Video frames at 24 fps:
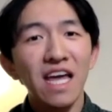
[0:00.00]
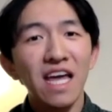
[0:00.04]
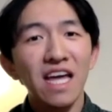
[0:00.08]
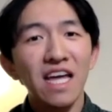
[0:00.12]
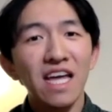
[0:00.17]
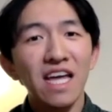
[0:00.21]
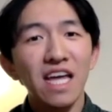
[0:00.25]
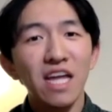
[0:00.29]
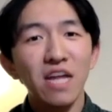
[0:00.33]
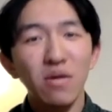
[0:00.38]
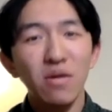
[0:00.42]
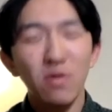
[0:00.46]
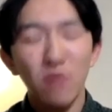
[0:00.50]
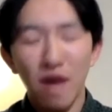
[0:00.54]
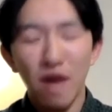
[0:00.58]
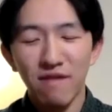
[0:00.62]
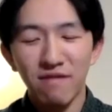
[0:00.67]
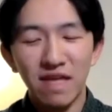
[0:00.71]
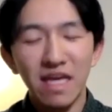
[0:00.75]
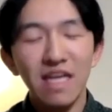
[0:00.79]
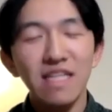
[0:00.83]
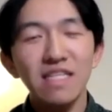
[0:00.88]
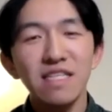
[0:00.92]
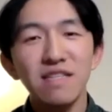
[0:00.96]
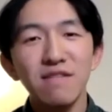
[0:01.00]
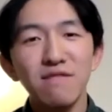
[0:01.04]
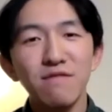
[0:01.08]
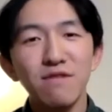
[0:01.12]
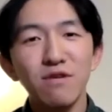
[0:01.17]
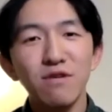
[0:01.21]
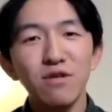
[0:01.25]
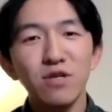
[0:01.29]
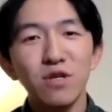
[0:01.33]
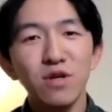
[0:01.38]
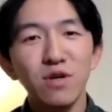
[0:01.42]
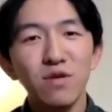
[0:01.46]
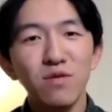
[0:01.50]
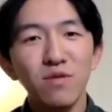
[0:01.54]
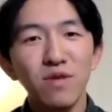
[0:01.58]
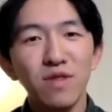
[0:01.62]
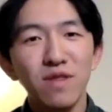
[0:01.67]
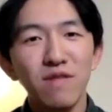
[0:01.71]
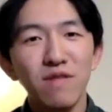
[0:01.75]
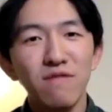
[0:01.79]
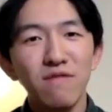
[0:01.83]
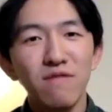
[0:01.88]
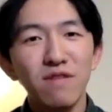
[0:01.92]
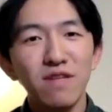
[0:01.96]
Can you have kids in the future with
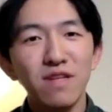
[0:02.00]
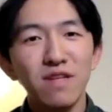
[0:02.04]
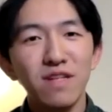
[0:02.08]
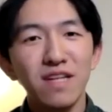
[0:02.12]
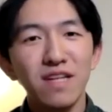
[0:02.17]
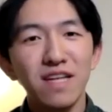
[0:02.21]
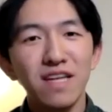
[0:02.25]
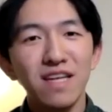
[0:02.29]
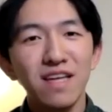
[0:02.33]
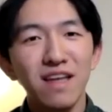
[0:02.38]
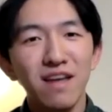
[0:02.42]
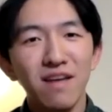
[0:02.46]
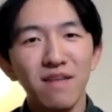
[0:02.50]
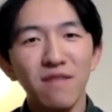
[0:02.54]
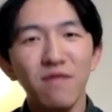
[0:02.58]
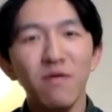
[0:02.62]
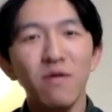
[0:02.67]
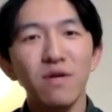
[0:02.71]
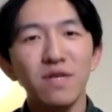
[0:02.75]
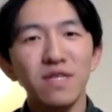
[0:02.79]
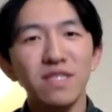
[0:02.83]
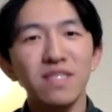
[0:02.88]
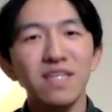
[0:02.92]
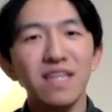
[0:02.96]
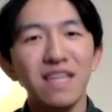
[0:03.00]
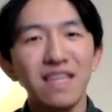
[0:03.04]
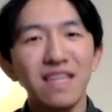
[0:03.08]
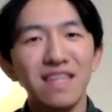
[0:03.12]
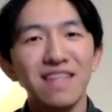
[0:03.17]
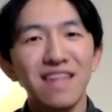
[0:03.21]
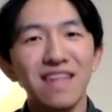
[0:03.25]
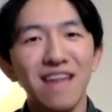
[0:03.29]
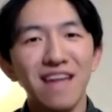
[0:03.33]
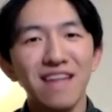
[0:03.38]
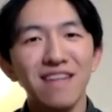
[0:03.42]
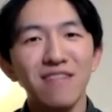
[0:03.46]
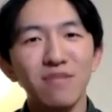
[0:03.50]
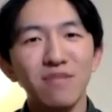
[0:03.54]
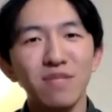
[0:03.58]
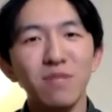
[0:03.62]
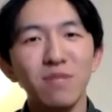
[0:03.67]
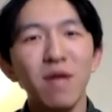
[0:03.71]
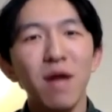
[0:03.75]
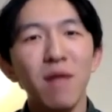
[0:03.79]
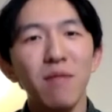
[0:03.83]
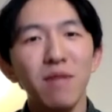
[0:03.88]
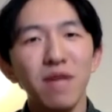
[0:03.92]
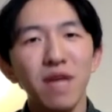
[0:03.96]
the infertility? Of course, like that, there's some
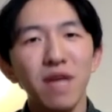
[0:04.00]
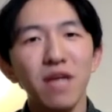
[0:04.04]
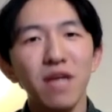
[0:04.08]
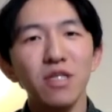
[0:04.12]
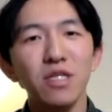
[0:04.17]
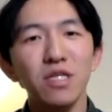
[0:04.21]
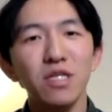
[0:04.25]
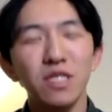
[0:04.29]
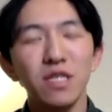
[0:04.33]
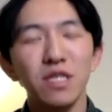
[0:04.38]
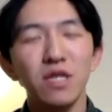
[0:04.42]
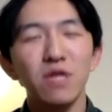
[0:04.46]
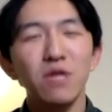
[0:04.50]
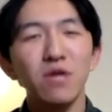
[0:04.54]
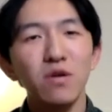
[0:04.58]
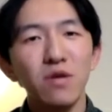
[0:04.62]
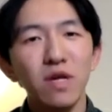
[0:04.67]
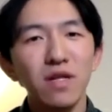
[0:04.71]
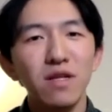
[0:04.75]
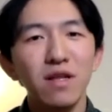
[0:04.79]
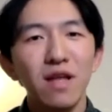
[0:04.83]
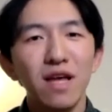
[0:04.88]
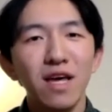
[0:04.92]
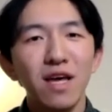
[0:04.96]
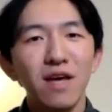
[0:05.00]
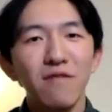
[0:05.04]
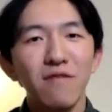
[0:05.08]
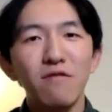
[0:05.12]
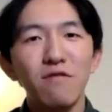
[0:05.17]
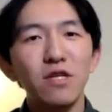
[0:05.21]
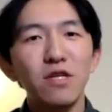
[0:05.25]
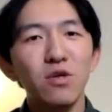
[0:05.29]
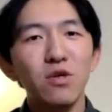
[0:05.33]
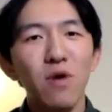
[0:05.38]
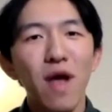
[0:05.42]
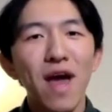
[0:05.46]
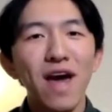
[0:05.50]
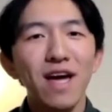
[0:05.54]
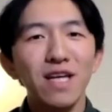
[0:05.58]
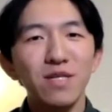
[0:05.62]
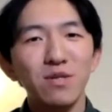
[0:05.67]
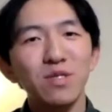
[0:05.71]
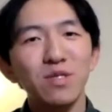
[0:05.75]
complications. You can freeze your eggs or